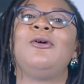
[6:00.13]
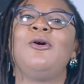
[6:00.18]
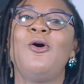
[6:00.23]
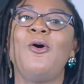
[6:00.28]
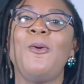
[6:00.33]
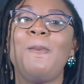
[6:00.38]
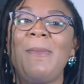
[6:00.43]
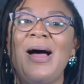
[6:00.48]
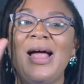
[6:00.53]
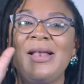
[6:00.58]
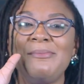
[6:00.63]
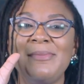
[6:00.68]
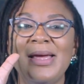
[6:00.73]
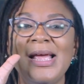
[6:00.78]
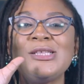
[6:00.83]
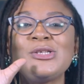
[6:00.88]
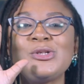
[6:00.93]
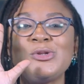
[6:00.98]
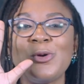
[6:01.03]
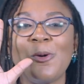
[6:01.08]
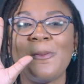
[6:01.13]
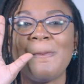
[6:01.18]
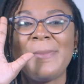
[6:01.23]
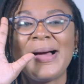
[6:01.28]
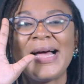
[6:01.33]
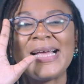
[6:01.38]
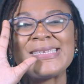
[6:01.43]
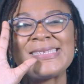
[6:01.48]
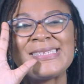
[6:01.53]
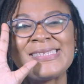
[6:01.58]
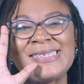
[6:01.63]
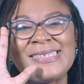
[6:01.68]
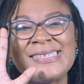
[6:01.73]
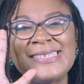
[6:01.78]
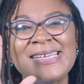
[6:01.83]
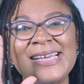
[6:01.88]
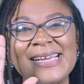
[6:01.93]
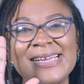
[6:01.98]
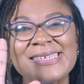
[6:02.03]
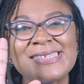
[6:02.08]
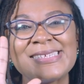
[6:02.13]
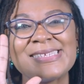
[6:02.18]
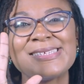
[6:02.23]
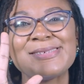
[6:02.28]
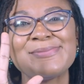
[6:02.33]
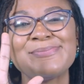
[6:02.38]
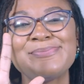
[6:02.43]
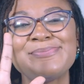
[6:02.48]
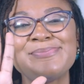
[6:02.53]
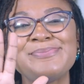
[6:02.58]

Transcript: Commandment number 6.